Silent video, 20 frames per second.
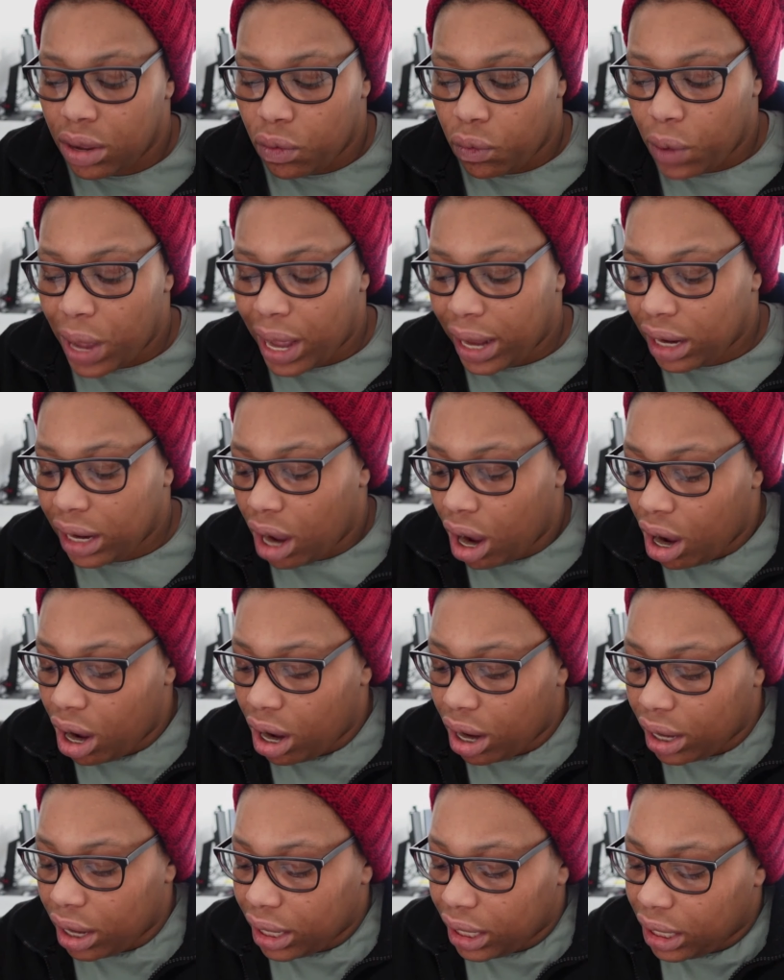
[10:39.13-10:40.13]
when
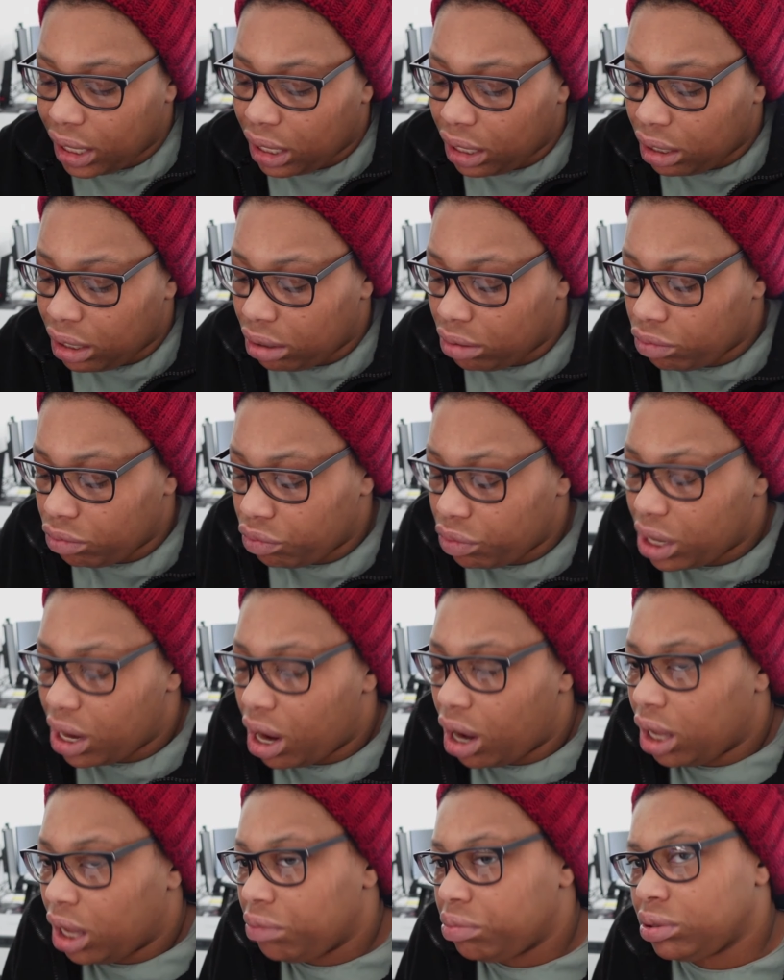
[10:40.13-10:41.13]
I
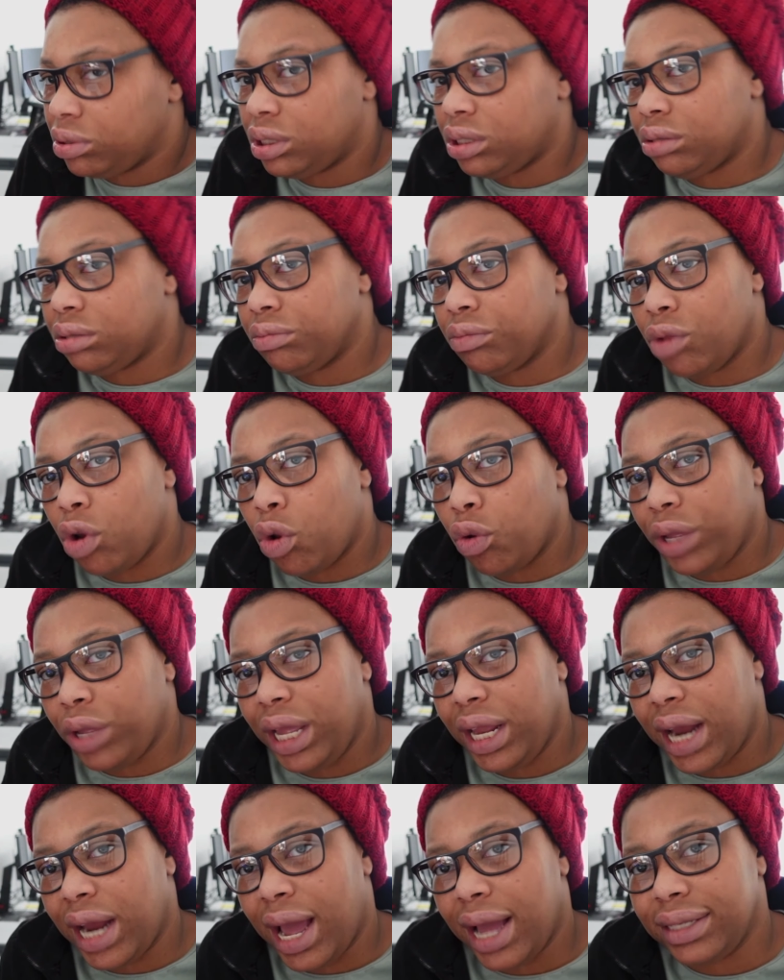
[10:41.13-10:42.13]
was
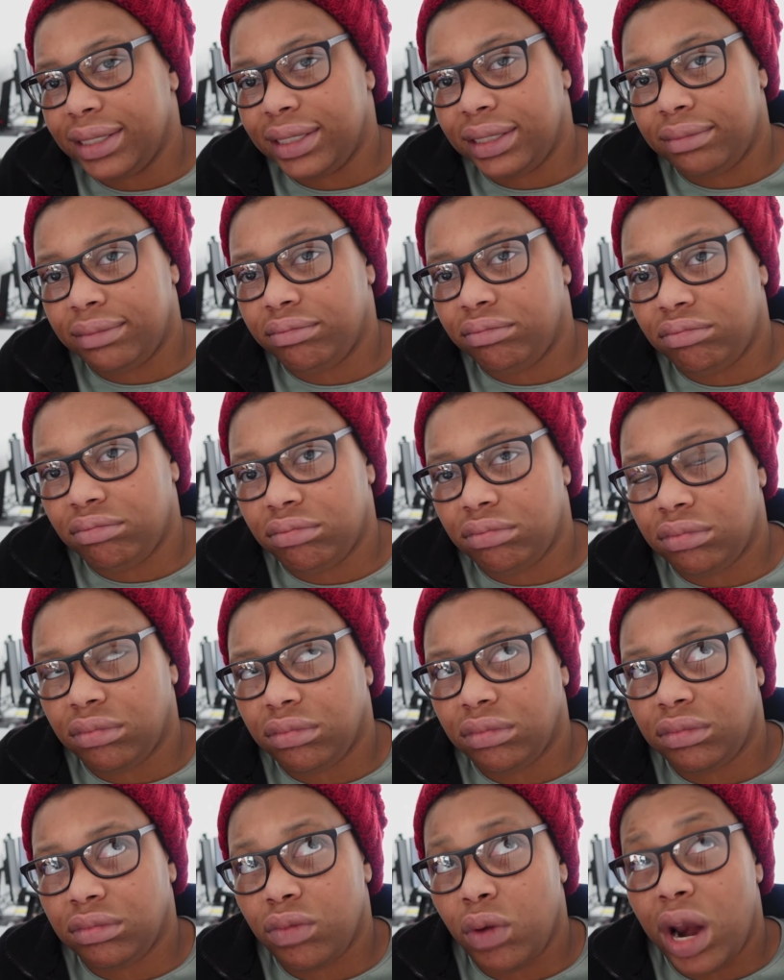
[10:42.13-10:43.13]
looking at
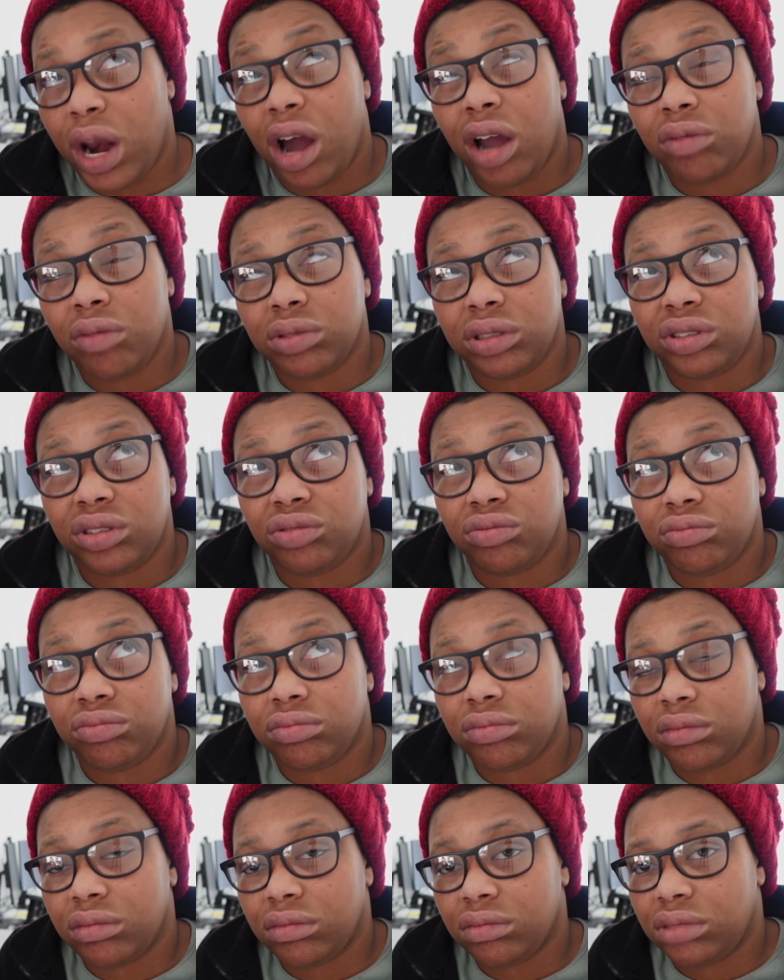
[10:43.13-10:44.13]
when I was
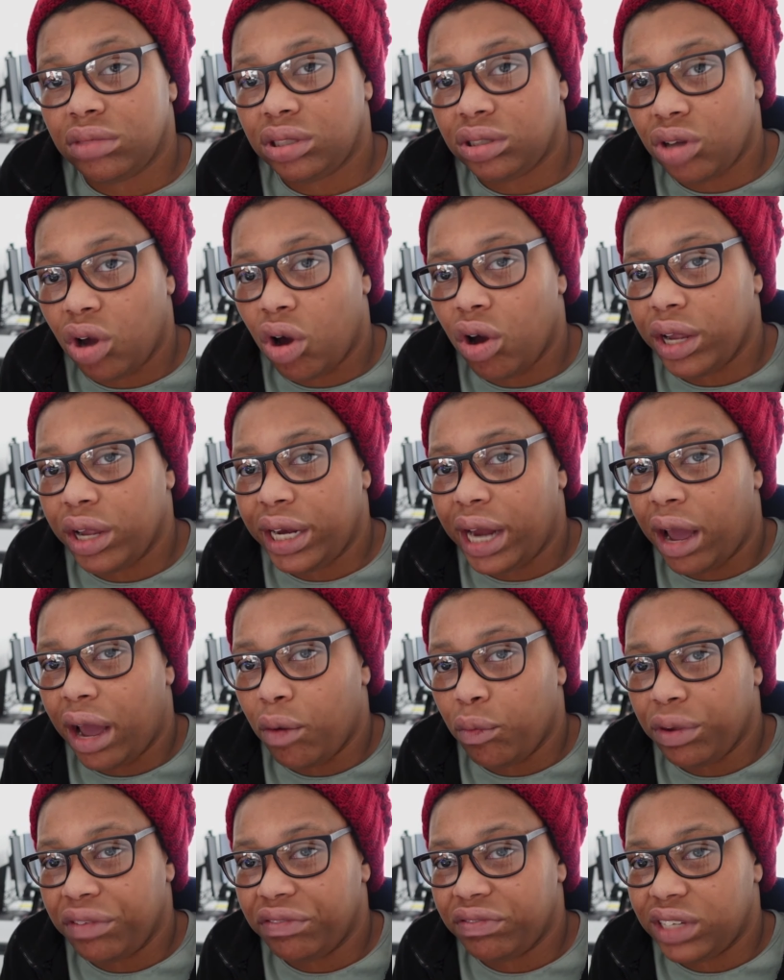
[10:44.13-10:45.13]
starting out
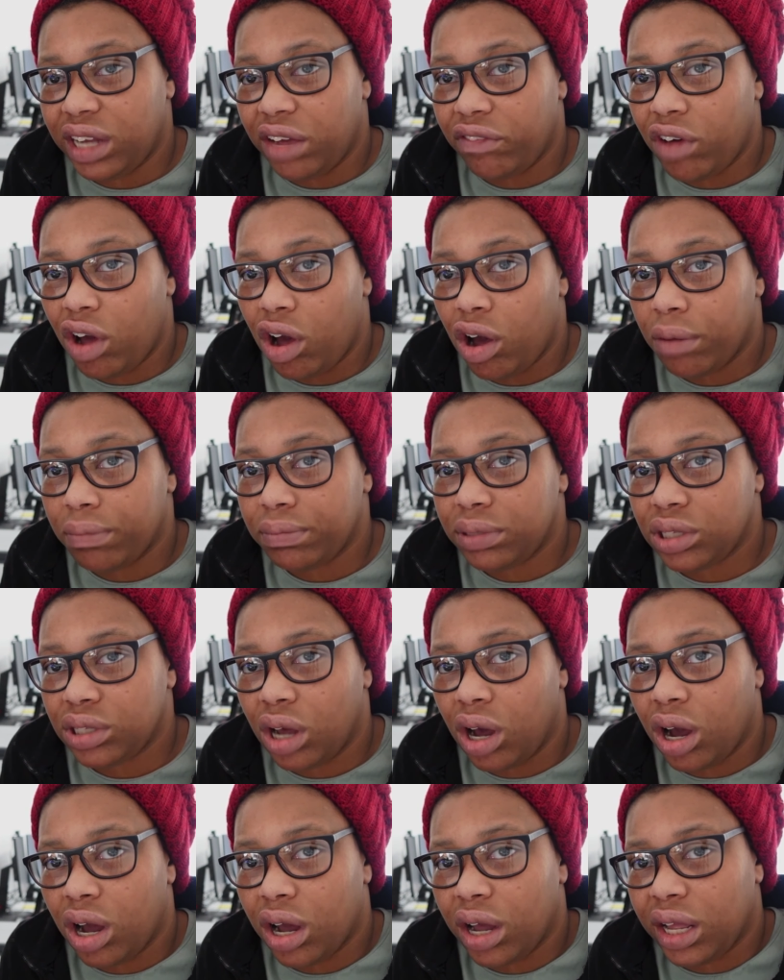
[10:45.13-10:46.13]
with DevOps,
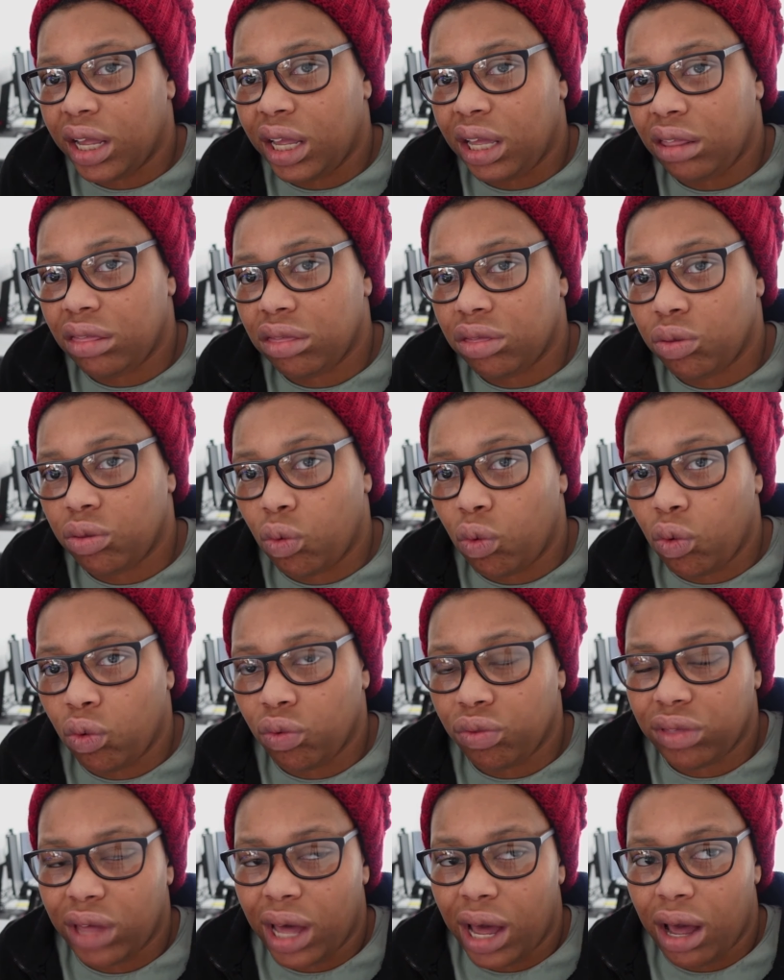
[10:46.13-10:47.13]
I thought
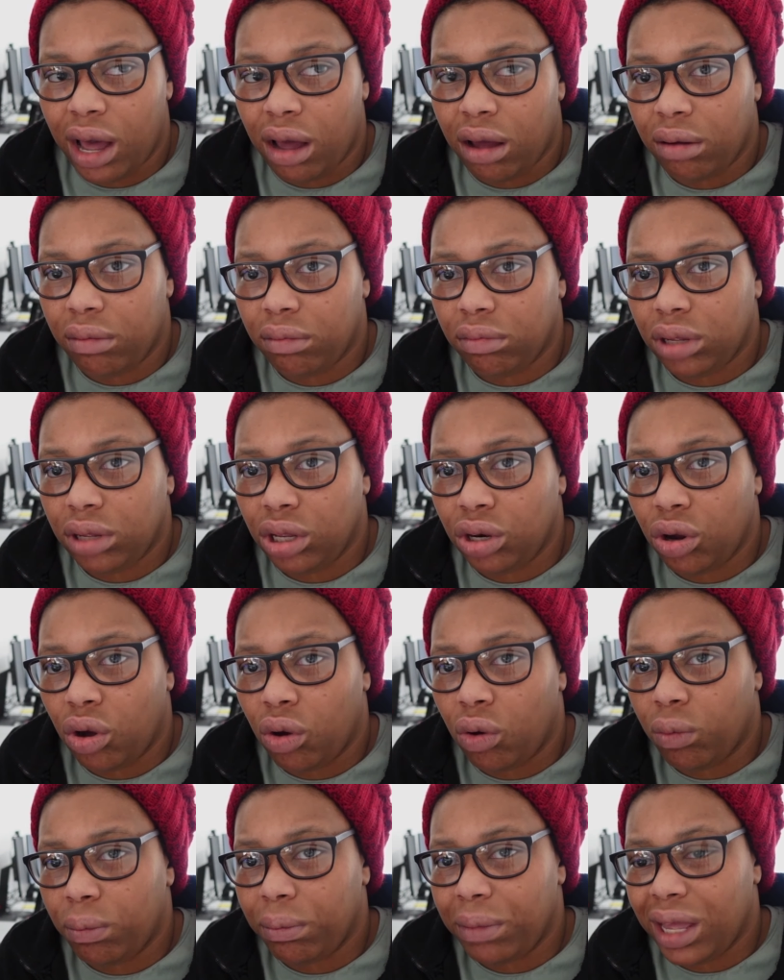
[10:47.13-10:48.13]
that,
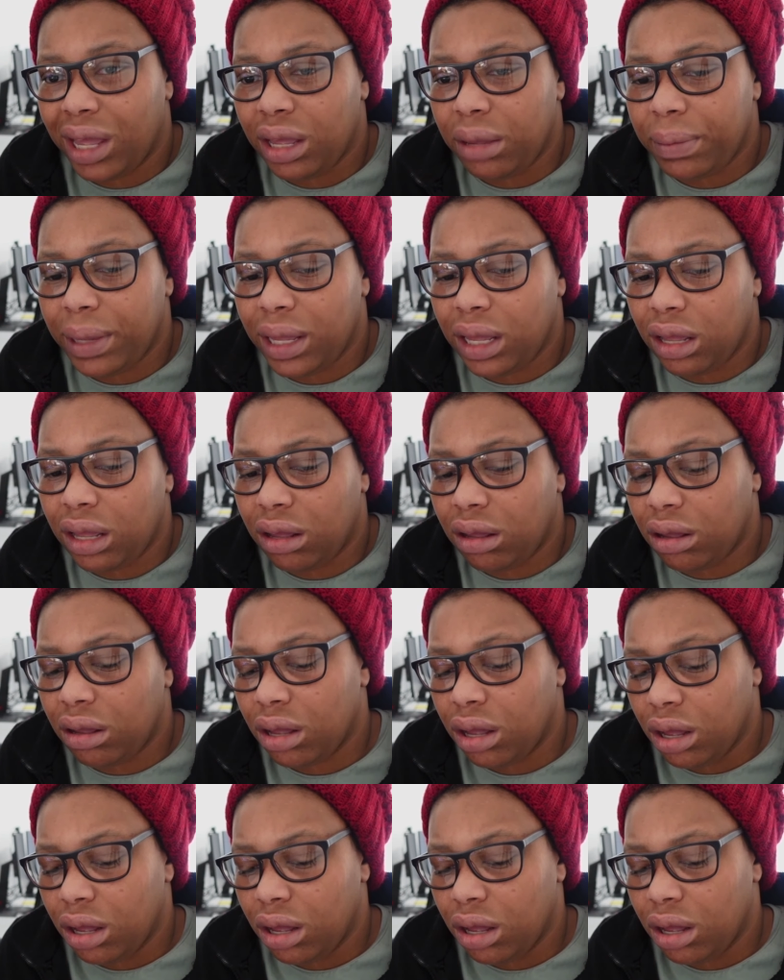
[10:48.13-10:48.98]
maybe